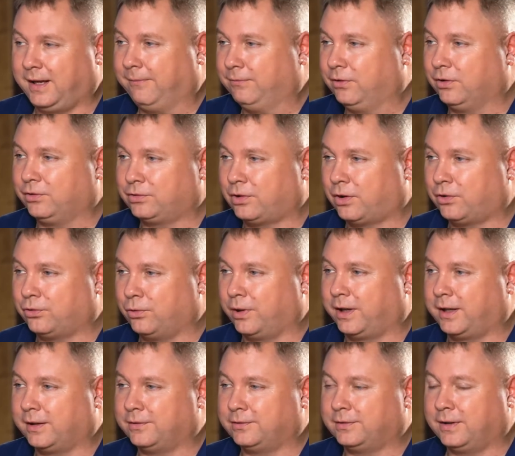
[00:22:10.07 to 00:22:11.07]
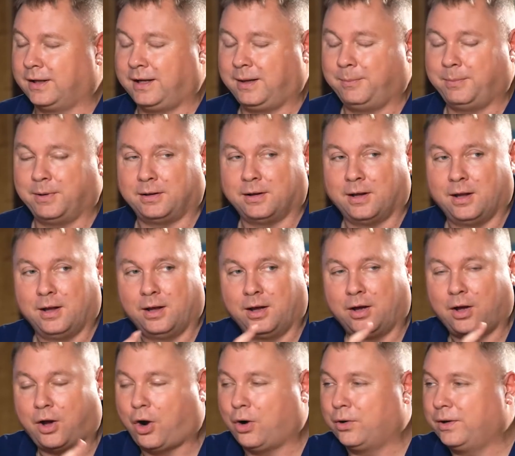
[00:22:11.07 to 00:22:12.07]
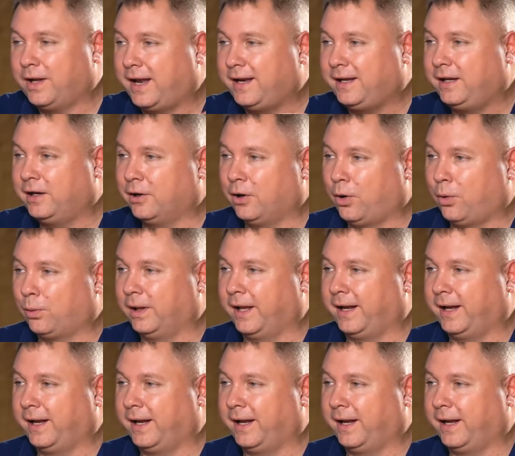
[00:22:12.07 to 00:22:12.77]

I've just started drinking steady, but our 90-year-old